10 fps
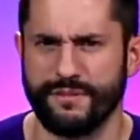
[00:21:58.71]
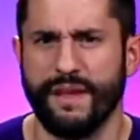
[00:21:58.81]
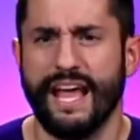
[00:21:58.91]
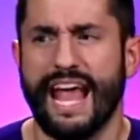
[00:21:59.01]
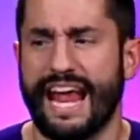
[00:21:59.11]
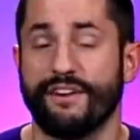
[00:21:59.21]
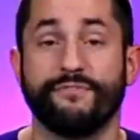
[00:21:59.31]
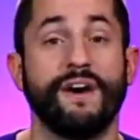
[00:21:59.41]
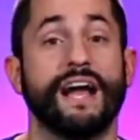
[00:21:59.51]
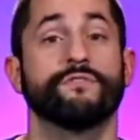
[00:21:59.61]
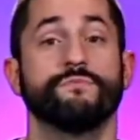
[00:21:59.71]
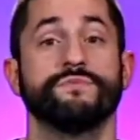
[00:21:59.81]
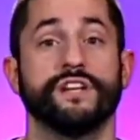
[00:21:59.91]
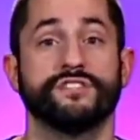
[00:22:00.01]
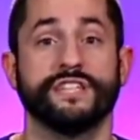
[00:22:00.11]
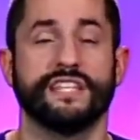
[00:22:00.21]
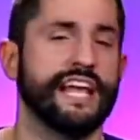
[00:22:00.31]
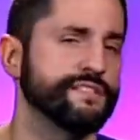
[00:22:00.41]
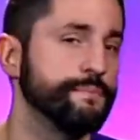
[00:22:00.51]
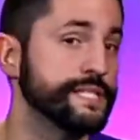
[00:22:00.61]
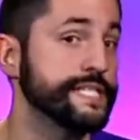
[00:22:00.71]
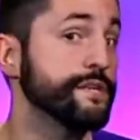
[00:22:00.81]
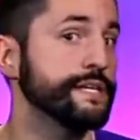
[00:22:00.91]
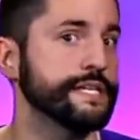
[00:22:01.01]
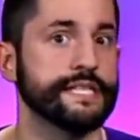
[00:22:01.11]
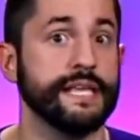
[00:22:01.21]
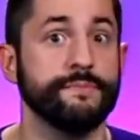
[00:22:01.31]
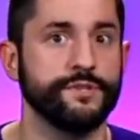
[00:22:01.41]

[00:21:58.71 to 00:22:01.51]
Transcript: I think is super awesome, and a five room dungeon that has a